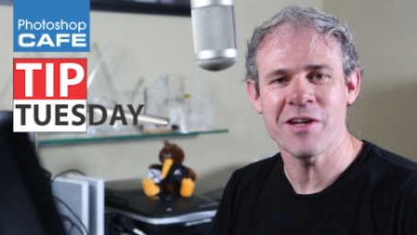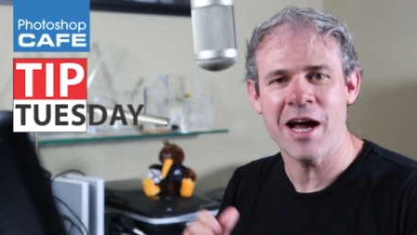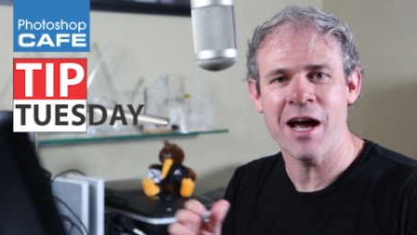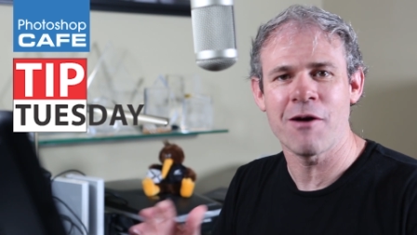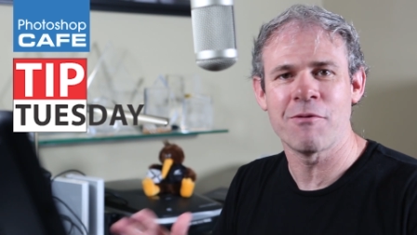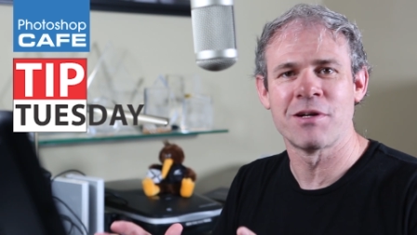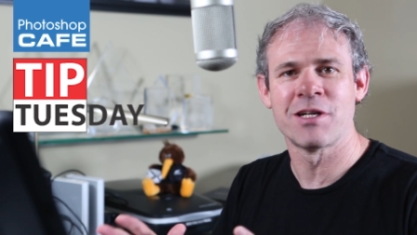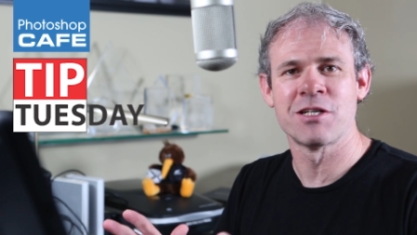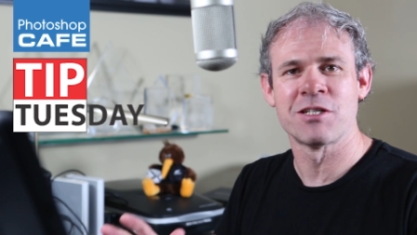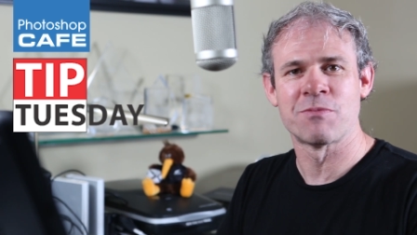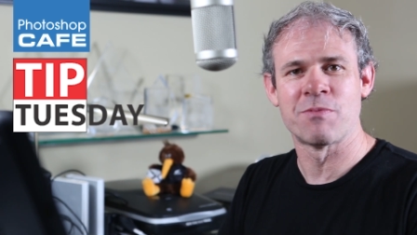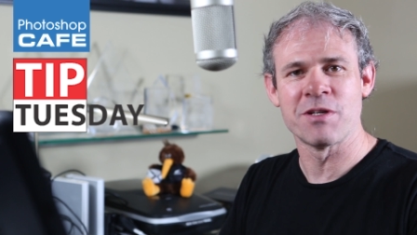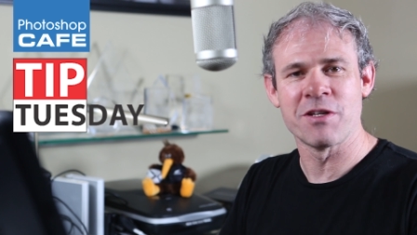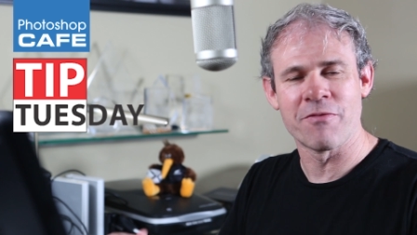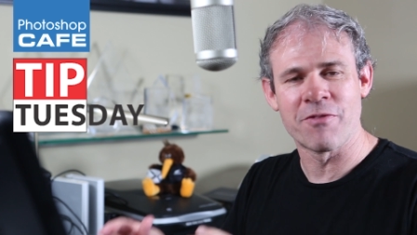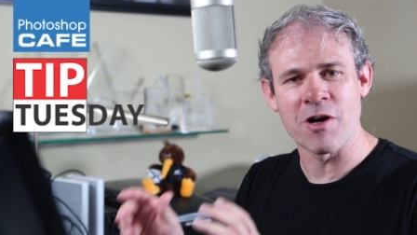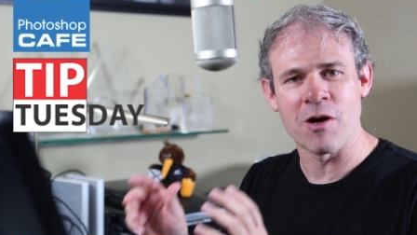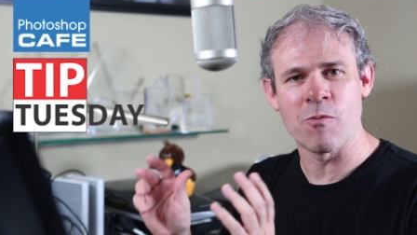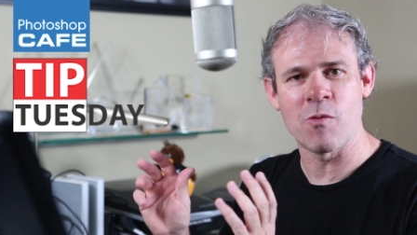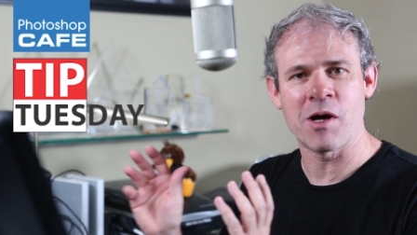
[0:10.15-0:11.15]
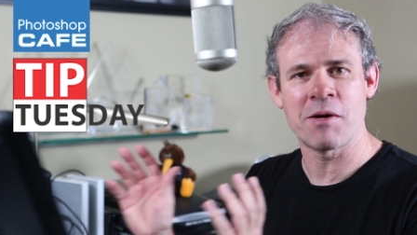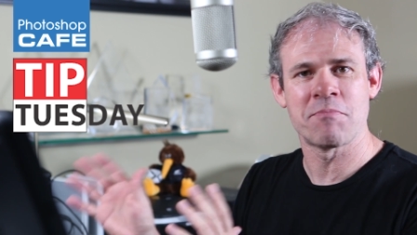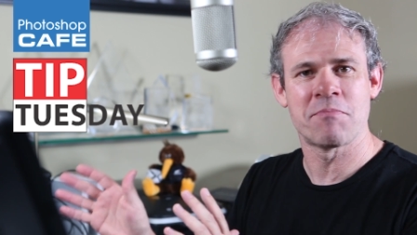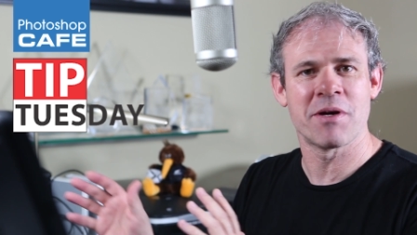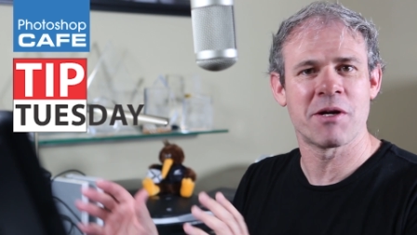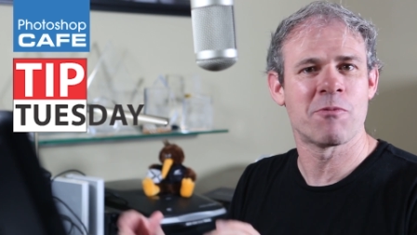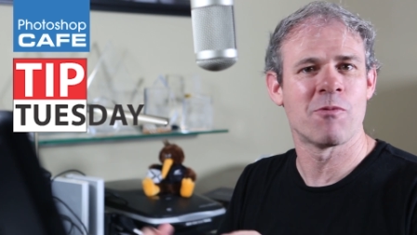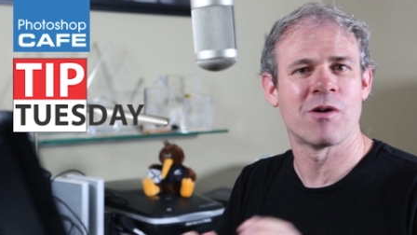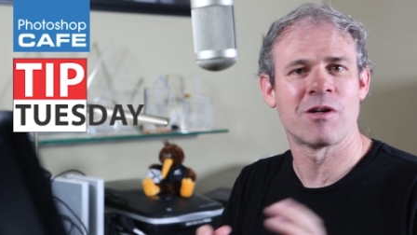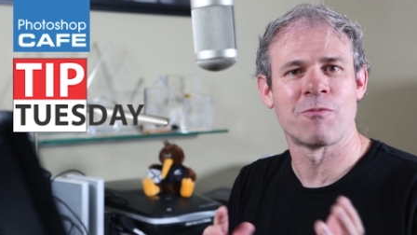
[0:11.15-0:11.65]
You know how it is when you've got
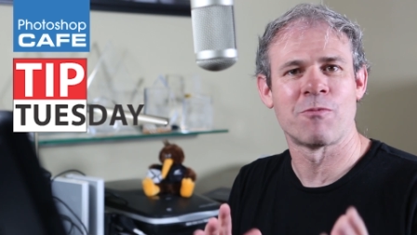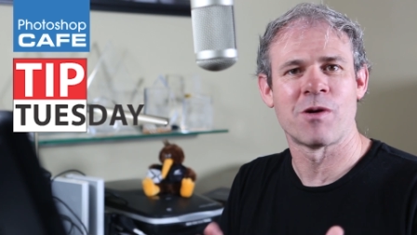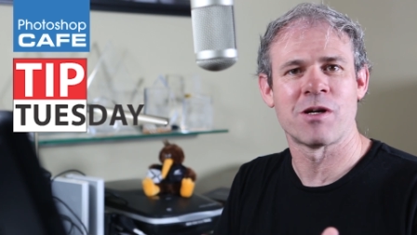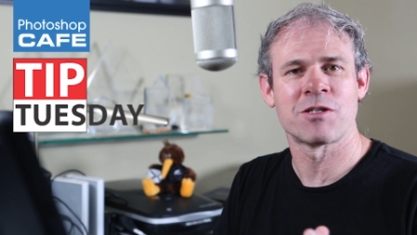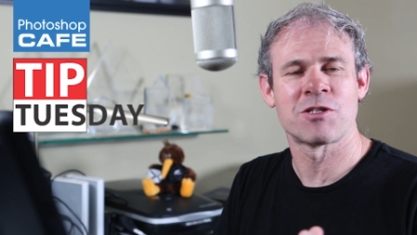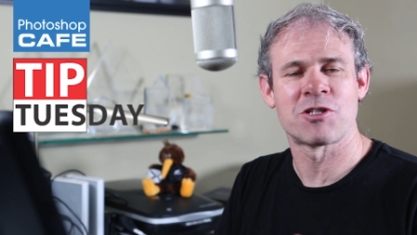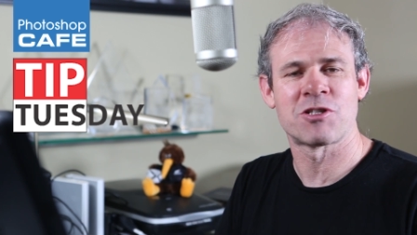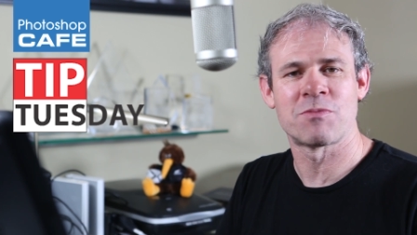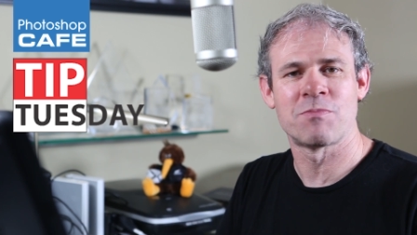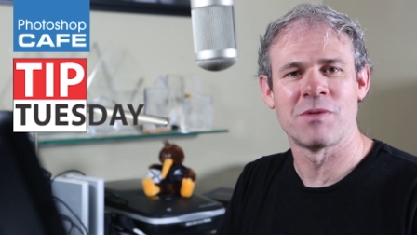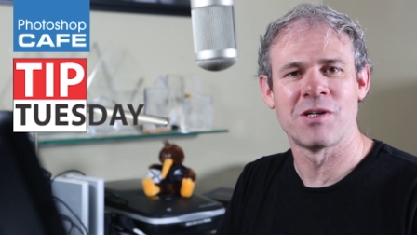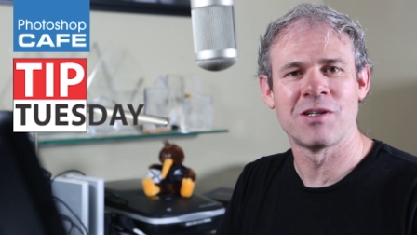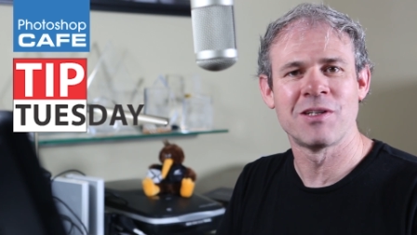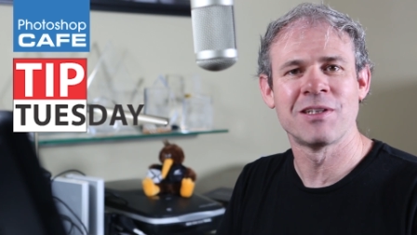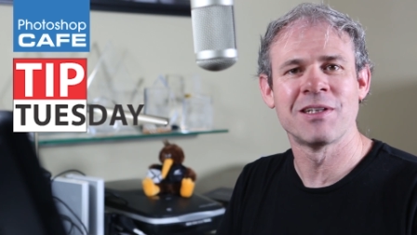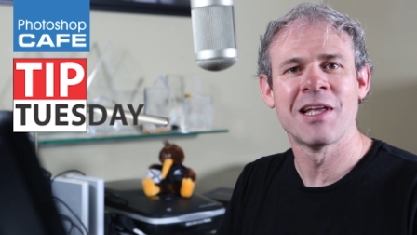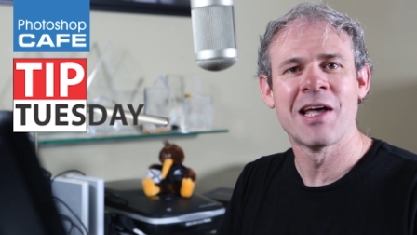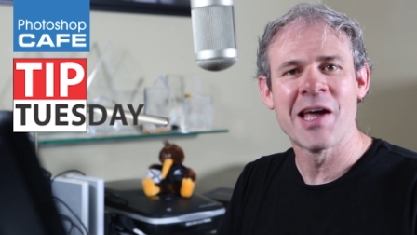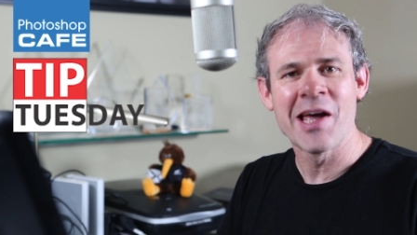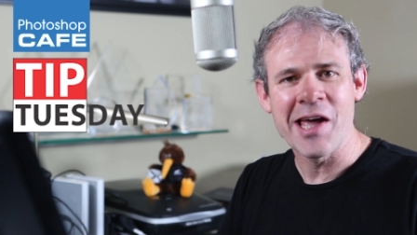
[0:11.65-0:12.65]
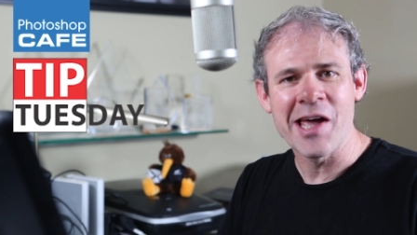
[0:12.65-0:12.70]
one big one and one small